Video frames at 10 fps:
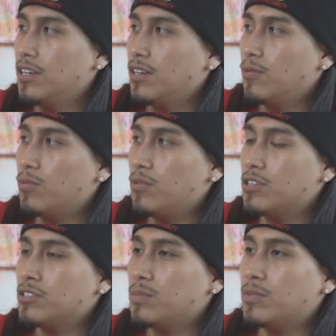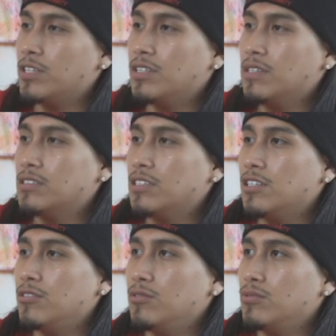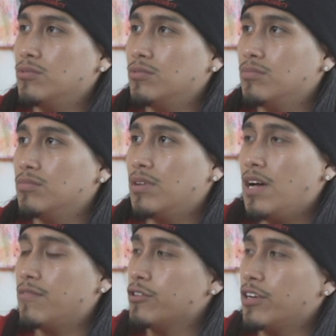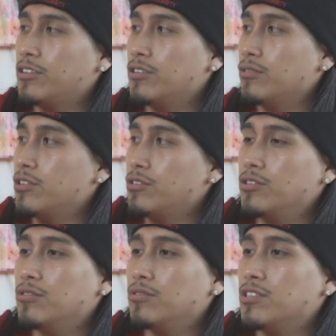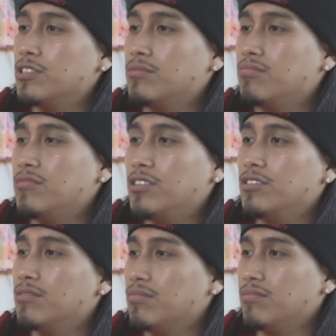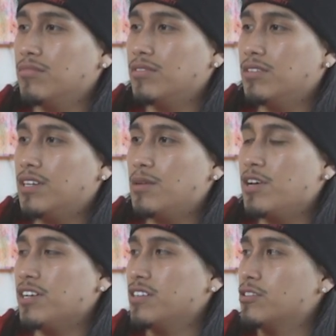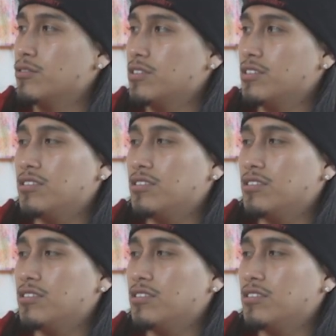what are some things that you have tried to do or you do to you know get back into it?